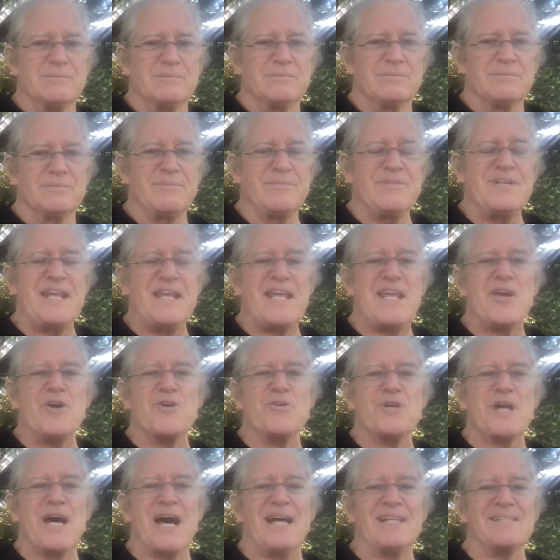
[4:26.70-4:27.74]

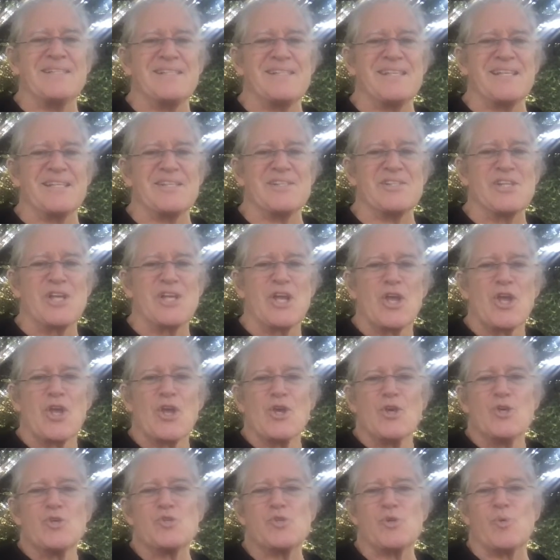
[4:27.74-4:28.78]
neo-Nazis.
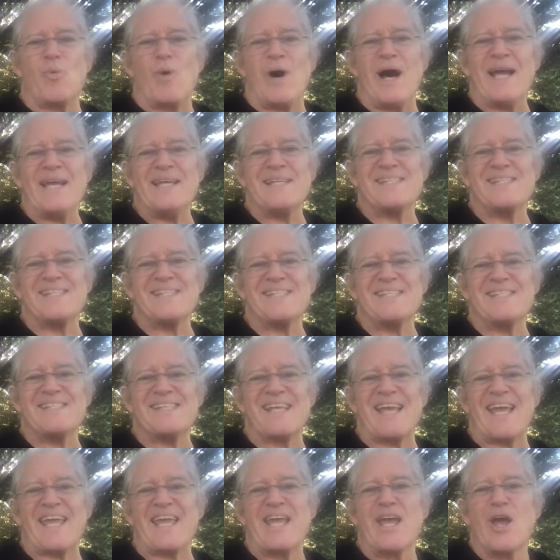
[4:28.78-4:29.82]
So why is this
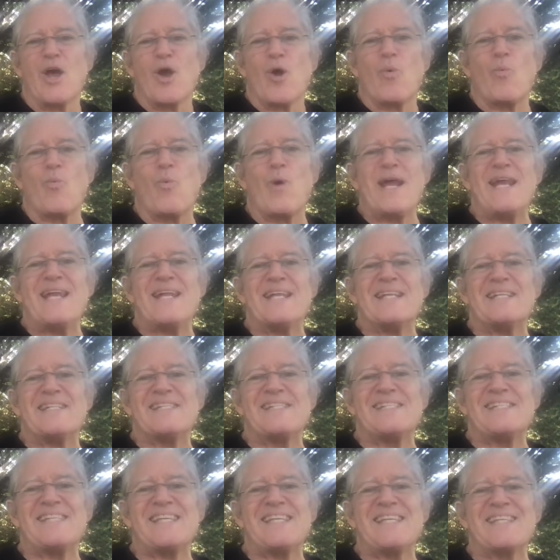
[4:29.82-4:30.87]
a we didn't
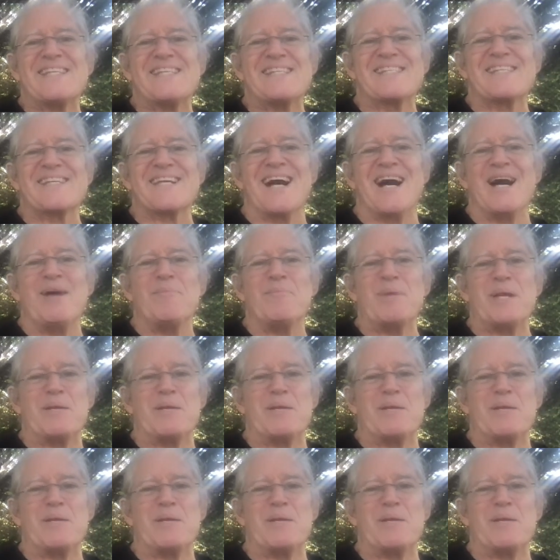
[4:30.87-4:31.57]
see this coming